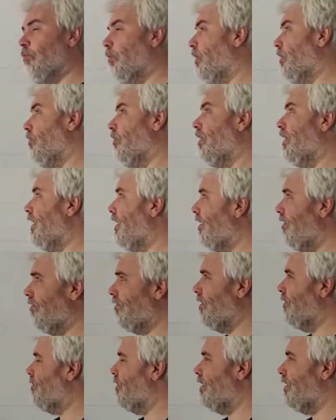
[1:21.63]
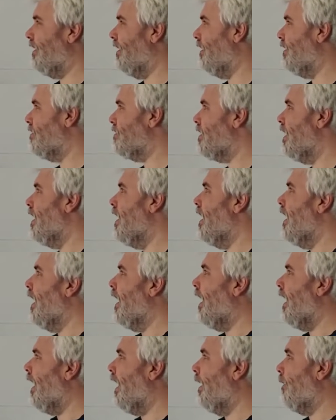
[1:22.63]
where you live, different things.
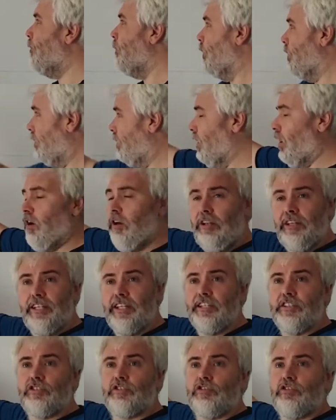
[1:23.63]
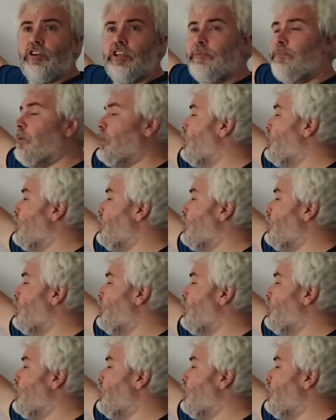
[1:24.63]
Um, but all these three